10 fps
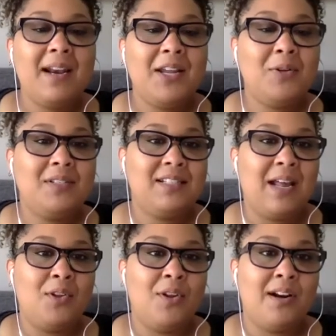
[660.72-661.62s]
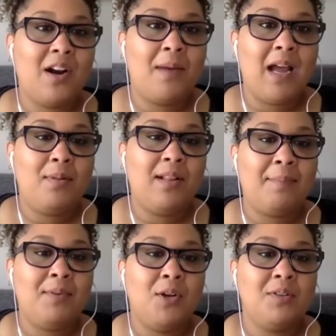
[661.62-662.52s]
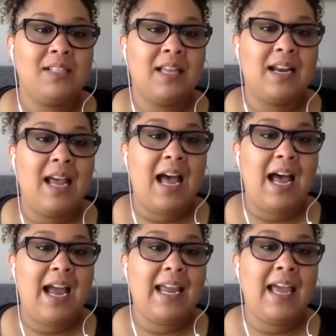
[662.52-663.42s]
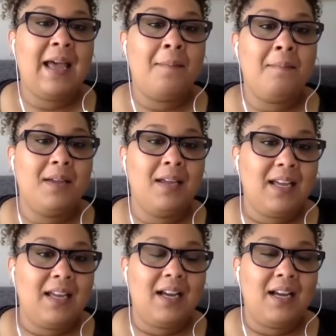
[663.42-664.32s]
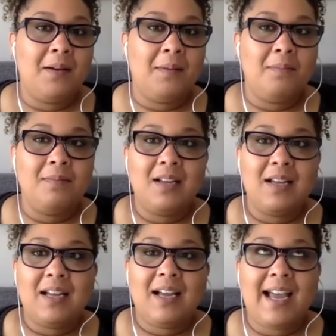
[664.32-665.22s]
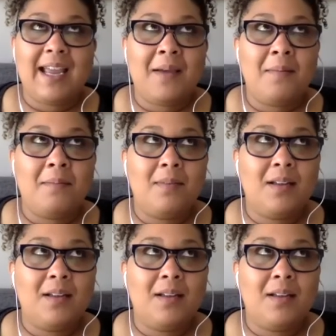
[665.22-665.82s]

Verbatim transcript: who's downloaded our Bible app knows that I am um, I am,